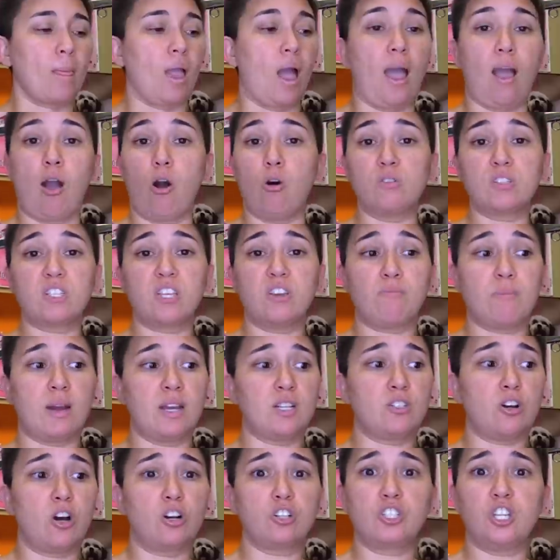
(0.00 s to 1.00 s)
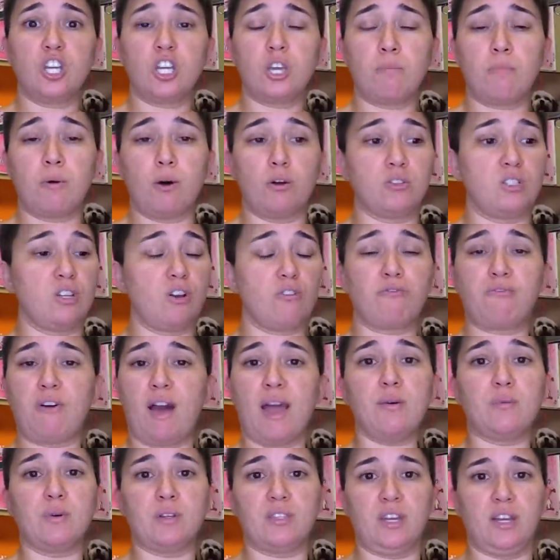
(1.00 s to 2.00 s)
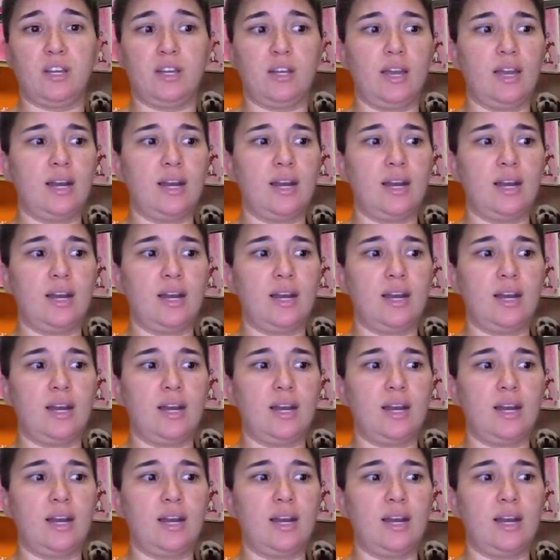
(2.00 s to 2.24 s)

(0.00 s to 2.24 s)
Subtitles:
I always give my dog chicken bones, they're fine with it.